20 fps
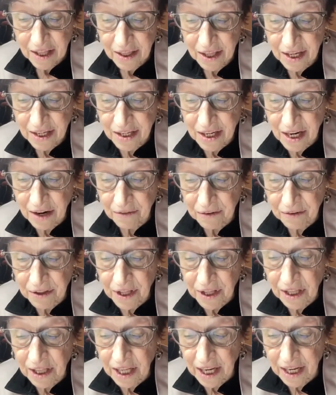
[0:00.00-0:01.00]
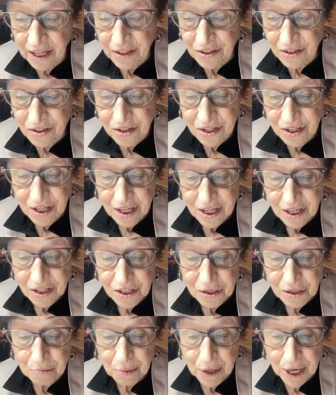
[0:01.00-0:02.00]
they nevertheless
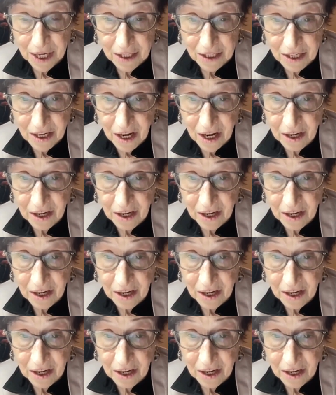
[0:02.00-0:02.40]
depend